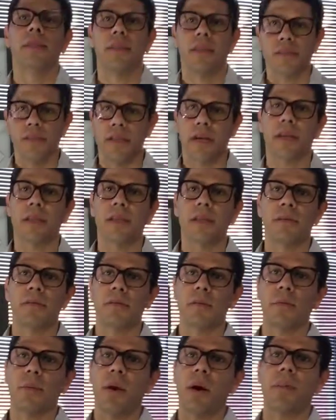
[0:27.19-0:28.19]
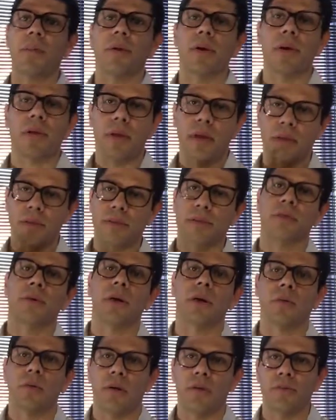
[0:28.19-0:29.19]
that's not going to live in the property and still
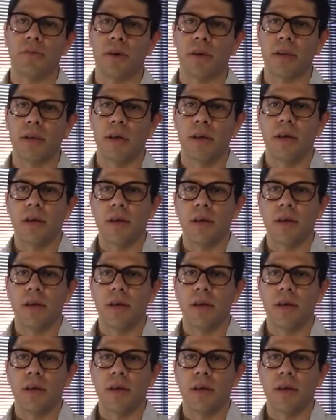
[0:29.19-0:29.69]
get qualified.